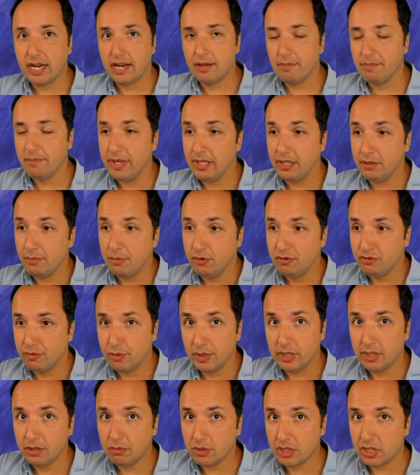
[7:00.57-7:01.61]
I made the move.
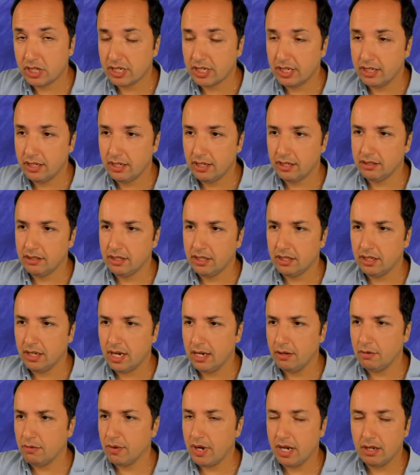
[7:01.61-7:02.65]
It was
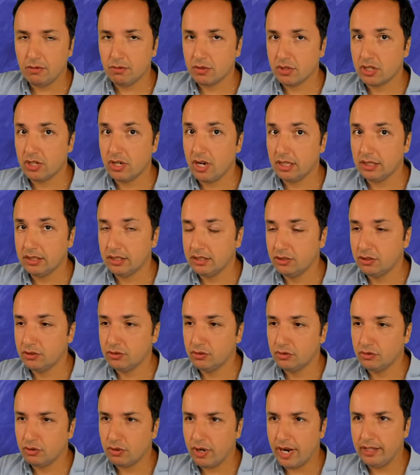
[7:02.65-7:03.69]
I was not
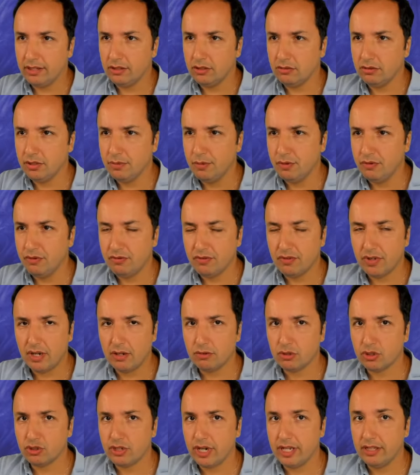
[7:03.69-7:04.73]
trying to do the move. I
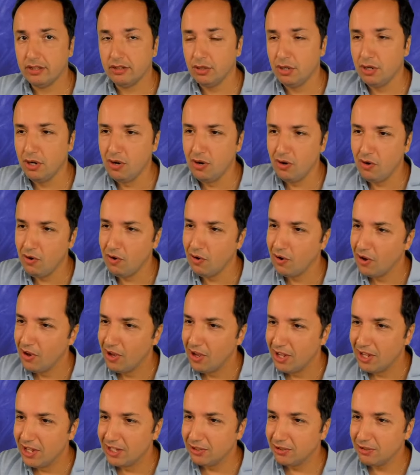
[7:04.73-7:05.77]
was trying to
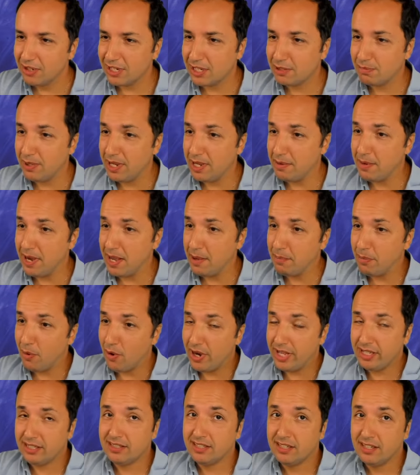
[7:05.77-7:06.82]
to explain my
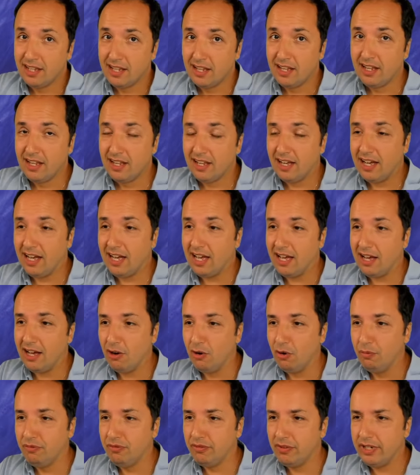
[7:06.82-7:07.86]
point.
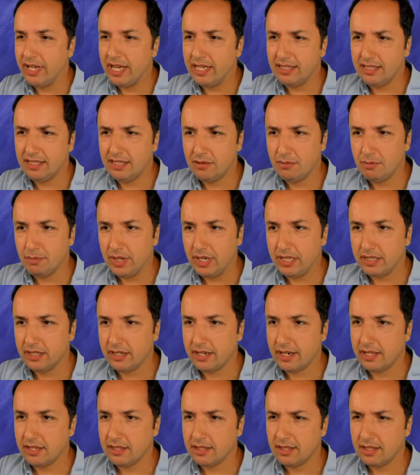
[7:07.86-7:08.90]
Hopefully I didn't blunder
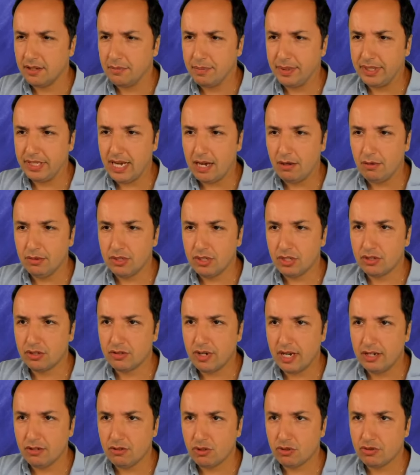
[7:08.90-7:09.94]
anything, but I
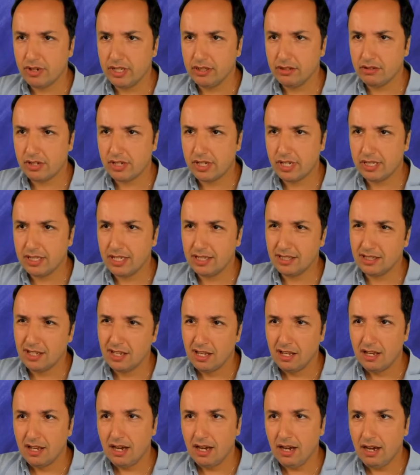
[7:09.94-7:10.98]
was trying to say that,
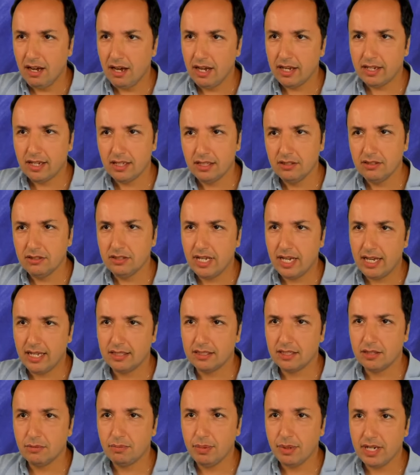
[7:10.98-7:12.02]
oh, I can do that
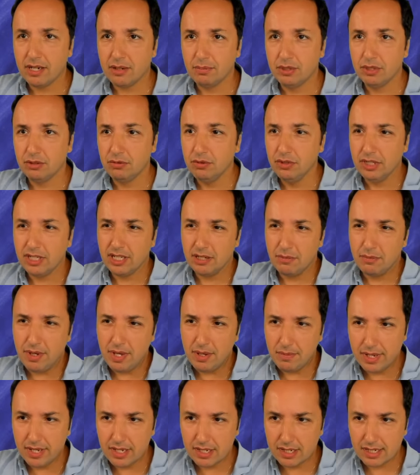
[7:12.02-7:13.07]
and pick up the rook, and
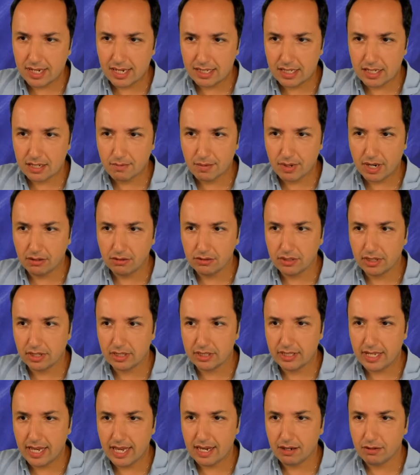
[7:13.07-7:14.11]
maybe he's got some
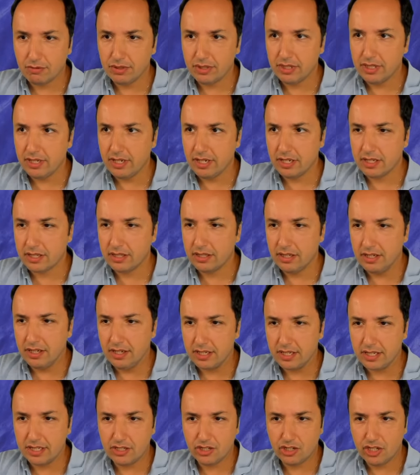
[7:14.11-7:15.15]
counterattack with
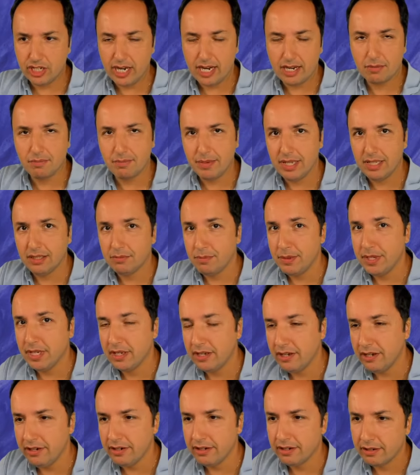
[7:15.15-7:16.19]
this, and checkmate me
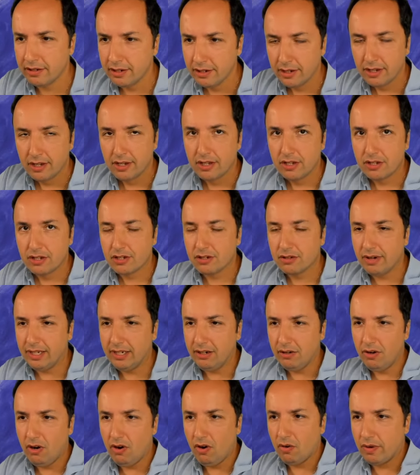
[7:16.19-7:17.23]
here. So I
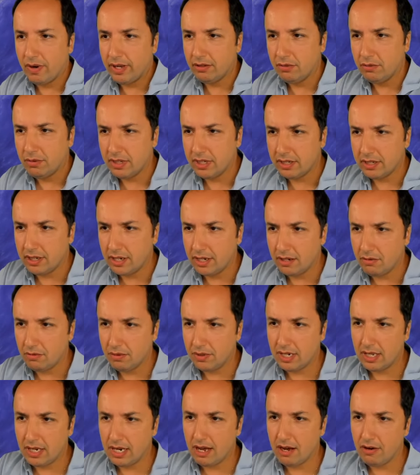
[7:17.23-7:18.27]
don't know. I don't
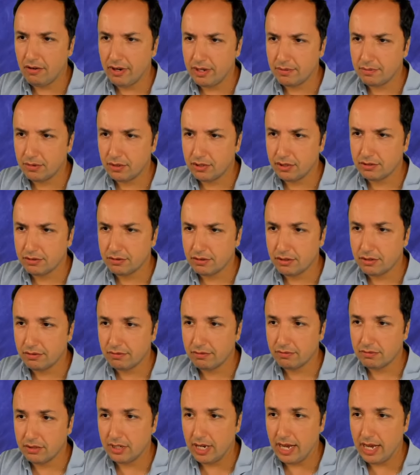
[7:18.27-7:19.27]
wanna allow him to. So